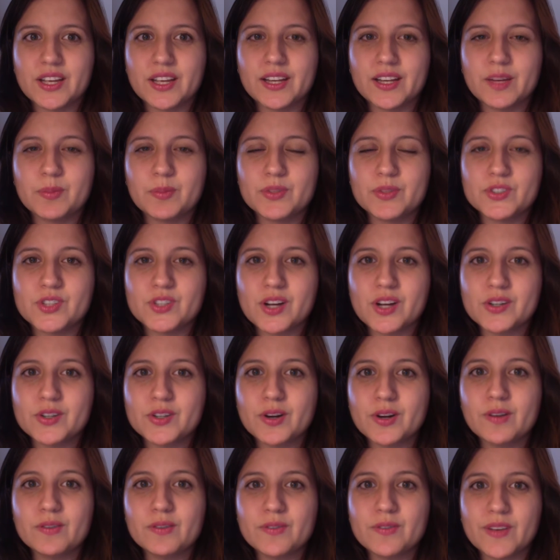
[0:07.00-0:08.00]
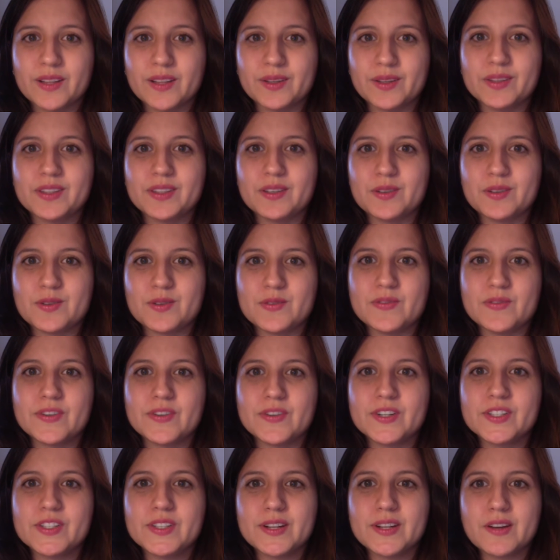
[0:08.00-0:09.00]
and a postdoctoral fellow at the
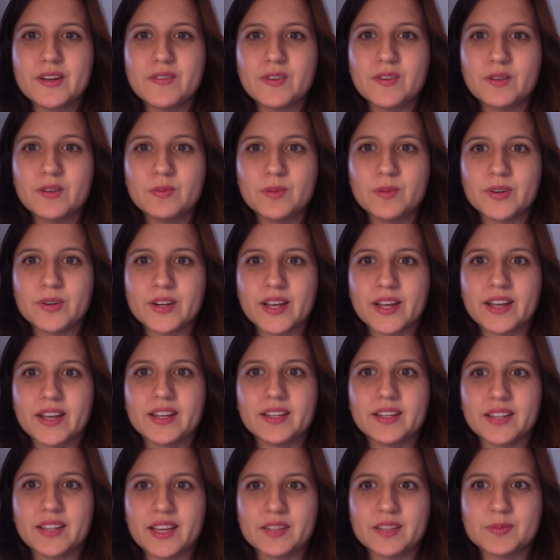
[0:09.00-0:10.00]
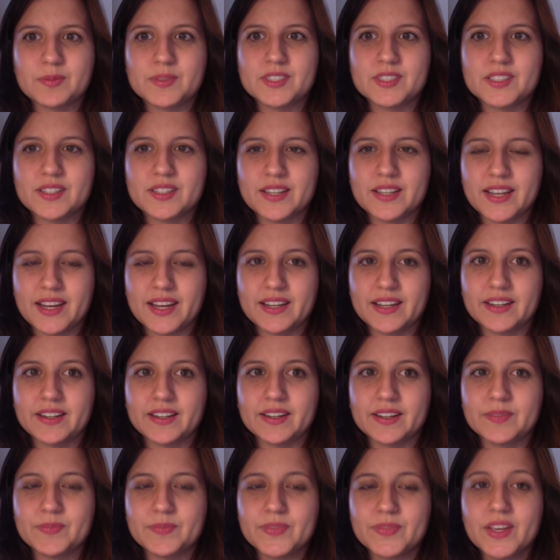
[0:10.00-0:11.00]
University of Alberta in Edmonton, Canada.
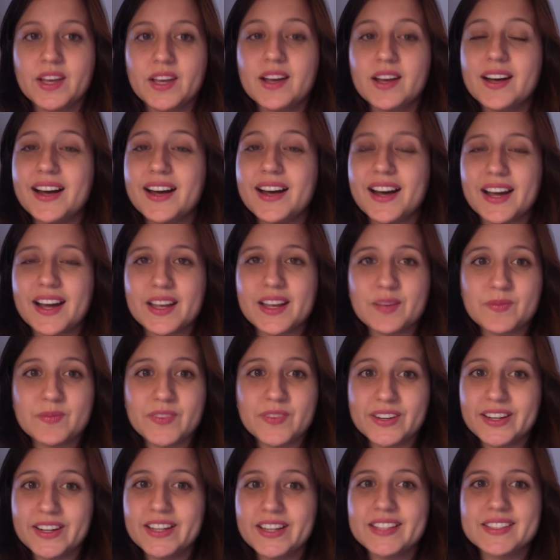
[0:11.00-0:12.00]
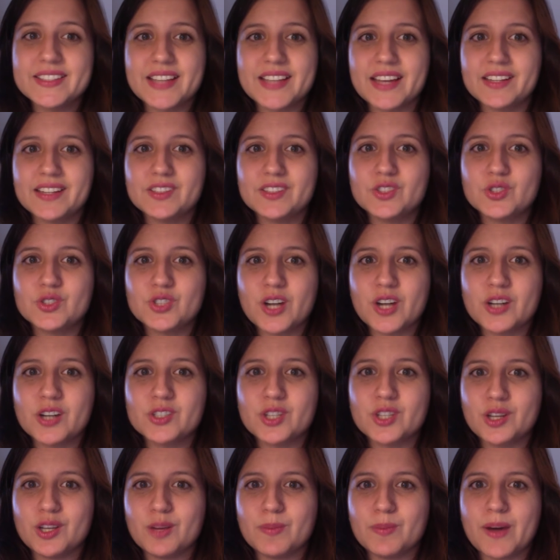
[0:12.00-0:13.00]
I am very excited to talk
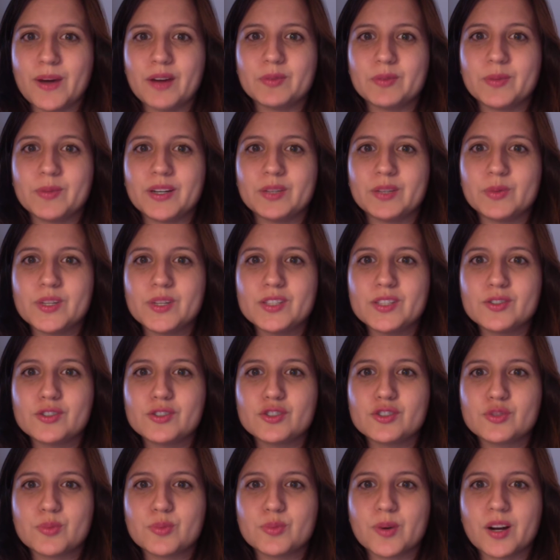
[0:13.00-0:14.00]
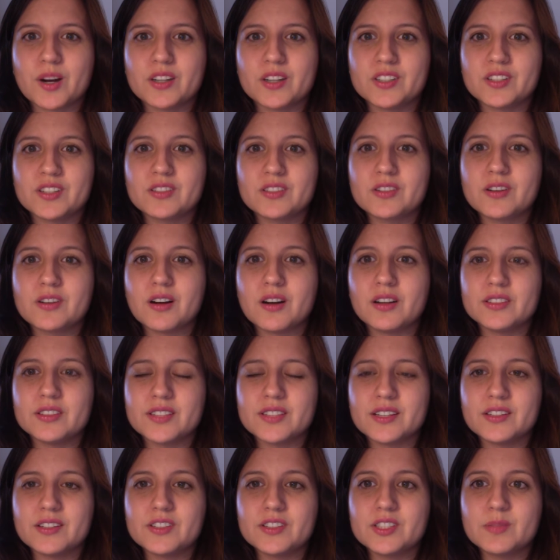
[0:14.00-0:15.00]
to you about my research project called
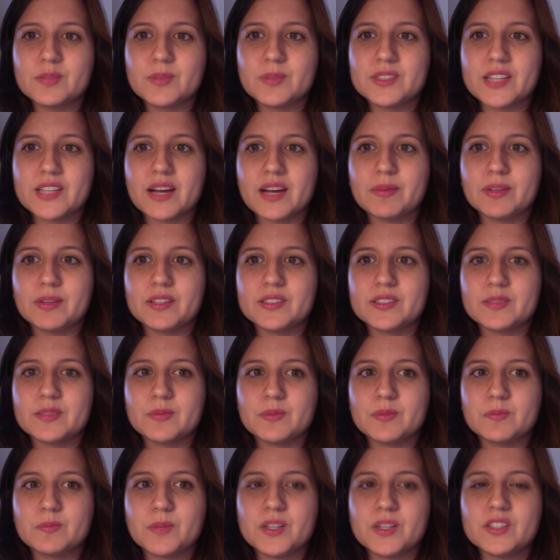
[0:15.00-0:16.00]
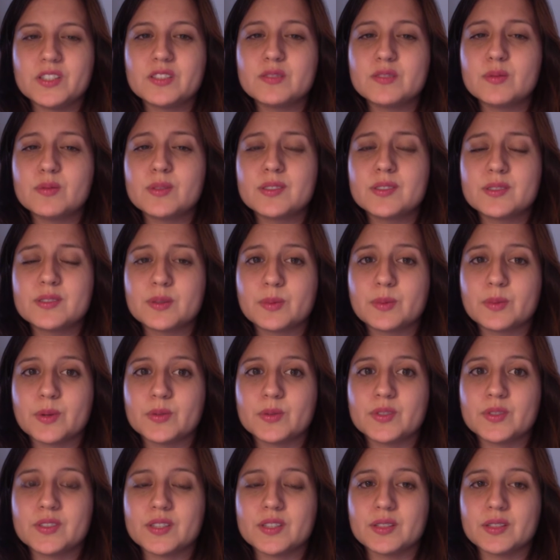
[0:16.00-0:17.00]
Energy Metabolism in Patients with
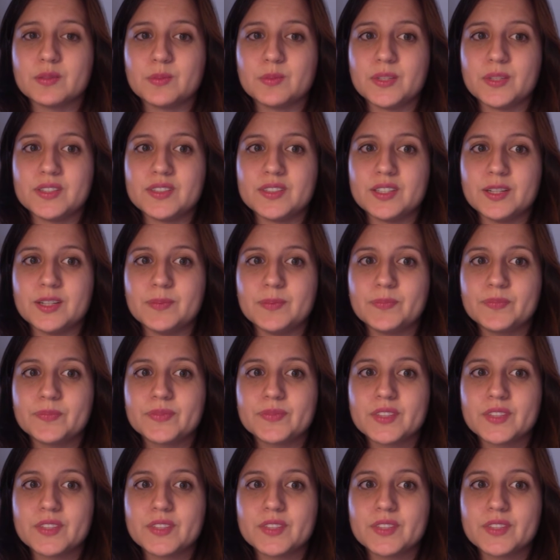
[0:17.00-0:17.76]
Cirrhosis and Obesity.